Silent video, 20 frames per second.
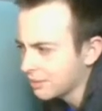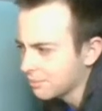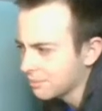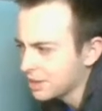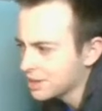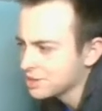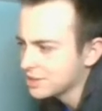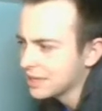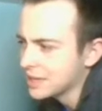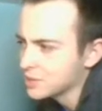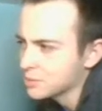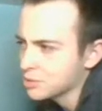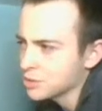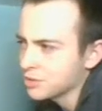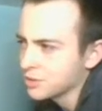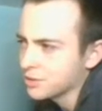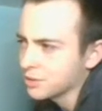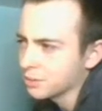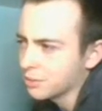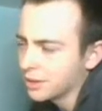Mitch, thank you so much for
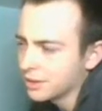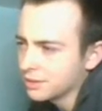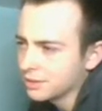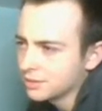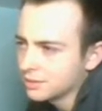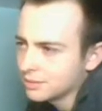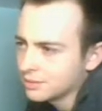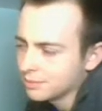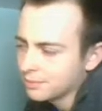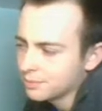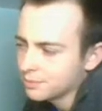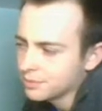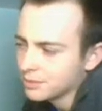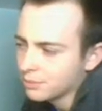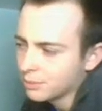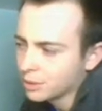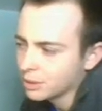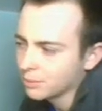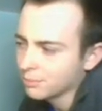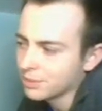the tier 1.
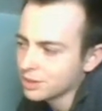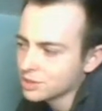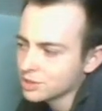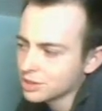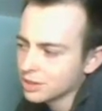Welcome, Mitch,